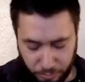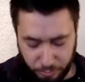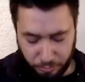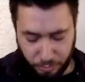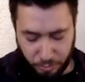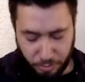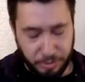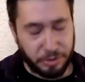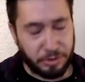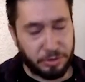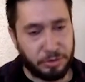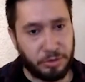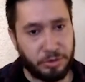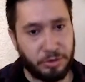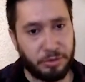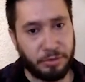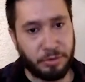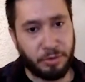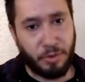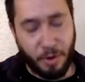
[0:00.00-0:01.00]
What is
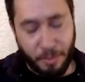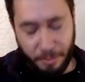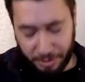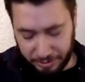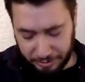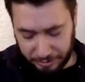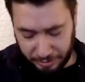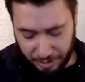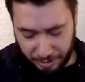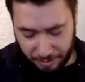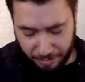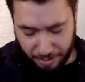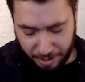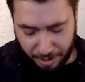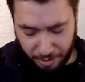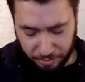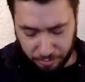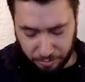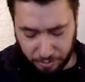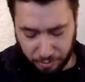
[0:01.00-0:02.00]
your comments
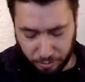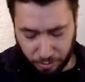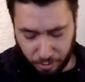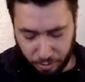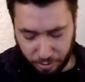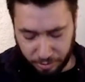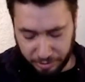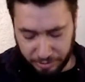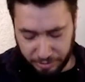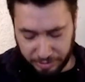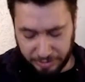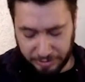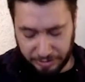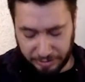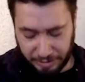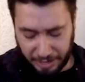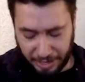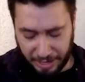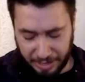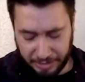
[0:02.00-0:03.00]
about the Turkish
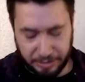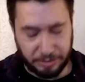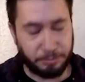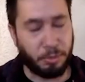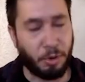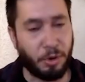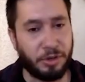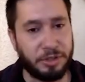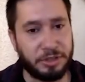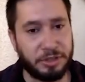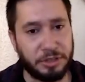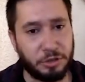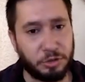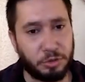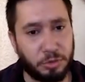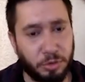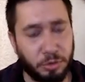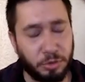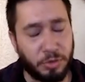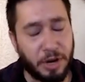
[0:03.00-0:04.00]
state's policies
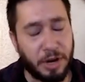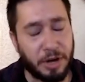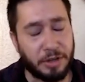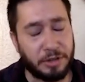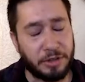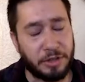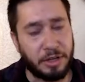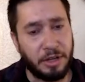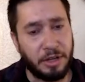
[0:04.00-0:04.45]
towards